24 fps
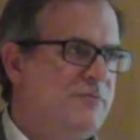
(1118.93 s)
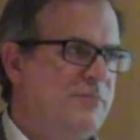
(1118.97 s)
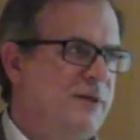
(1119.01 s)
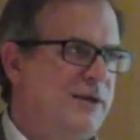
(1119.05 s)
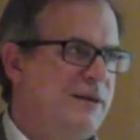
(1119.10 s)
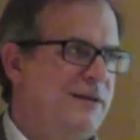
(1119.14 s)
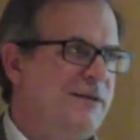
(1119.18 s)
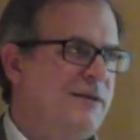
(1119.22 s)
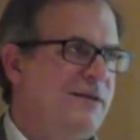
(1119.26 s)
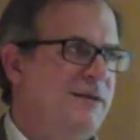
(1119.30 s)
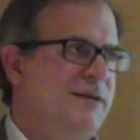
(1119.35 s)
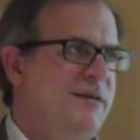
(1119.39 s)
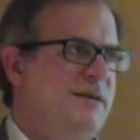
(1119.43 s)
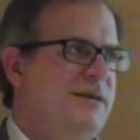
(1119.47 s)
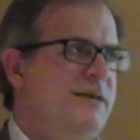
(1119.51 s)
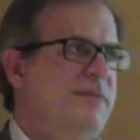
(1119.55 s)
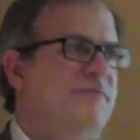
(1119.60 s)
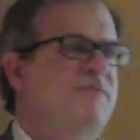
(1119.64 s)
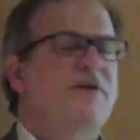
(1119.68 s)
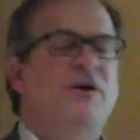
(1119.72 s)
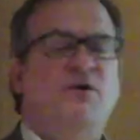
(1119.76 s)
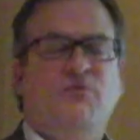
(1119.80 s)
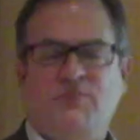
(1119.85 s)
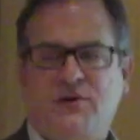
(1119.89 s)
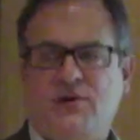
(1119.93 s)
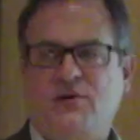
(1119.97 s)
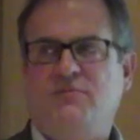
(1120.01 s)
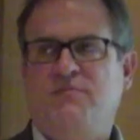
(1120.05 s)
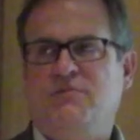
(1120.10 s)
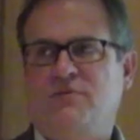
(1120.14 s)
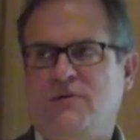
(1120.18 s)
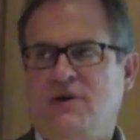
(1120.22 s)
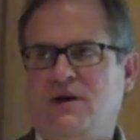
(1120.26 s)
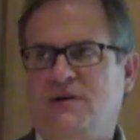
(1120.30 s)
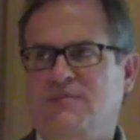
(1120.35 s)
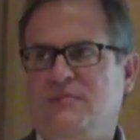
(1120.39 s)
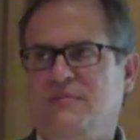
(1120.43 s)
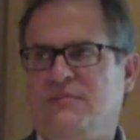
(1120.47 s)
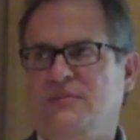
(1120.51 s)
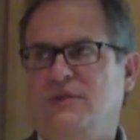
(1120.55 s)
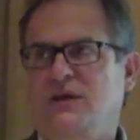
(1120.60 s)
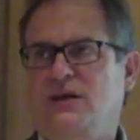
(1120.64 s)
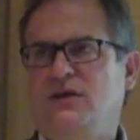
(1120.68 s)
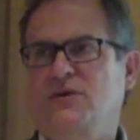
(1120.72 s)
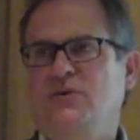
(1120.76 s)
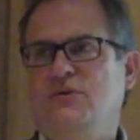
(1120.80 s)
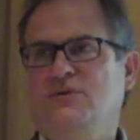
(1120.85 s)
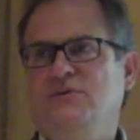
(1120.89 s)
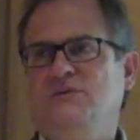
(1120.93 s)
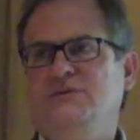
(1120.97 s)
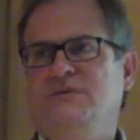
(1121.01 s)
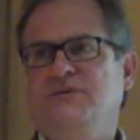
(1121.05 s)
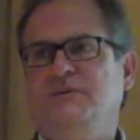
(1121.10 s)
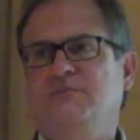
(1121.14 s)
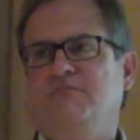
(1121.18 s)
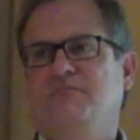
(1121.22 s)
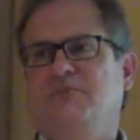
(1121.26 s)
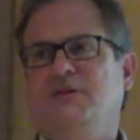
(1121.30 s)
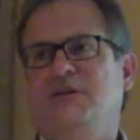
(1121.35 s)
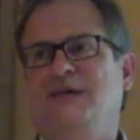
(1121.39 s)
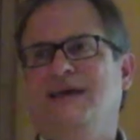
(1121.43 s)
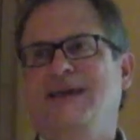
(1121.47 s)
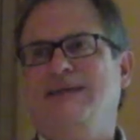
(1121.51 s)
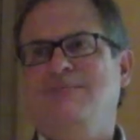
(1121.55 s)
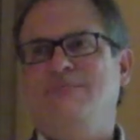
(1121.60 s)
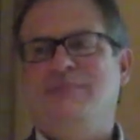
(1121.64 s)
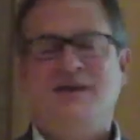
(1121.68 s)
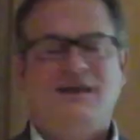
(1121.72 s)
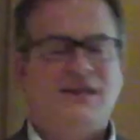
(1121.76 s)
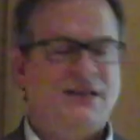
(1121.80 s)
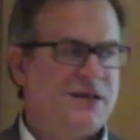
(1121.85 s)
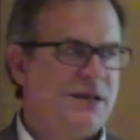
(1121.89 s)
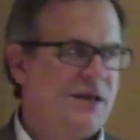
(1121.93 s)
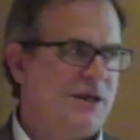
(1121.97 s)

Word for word: like environmental problem, they usually blame it